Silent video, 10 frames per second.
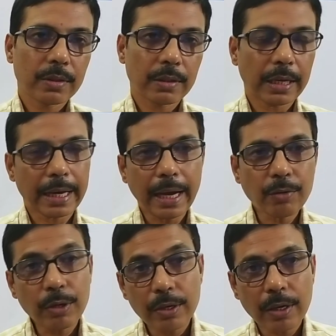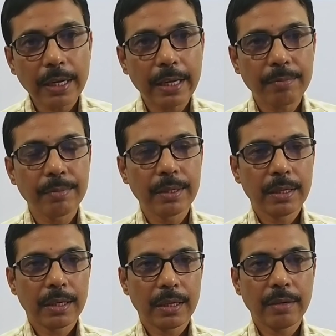The cat will not
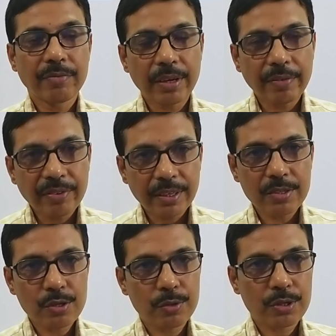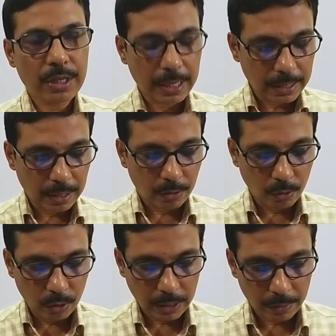leave. He prefers to stay the
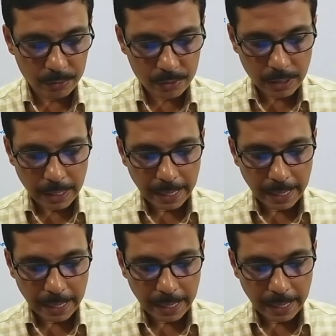old house